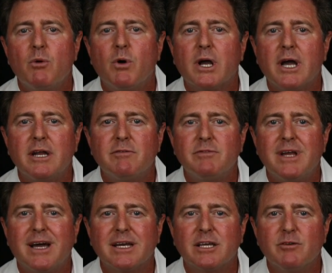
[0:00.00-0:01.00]
what kind of
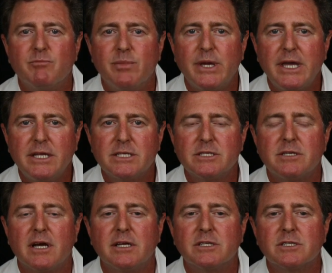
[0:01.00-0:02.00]
non-competes,
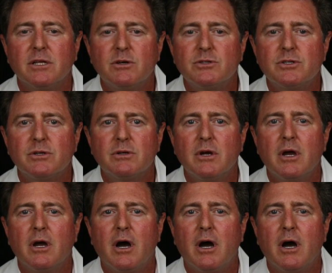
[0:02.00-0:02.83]
non-disclosure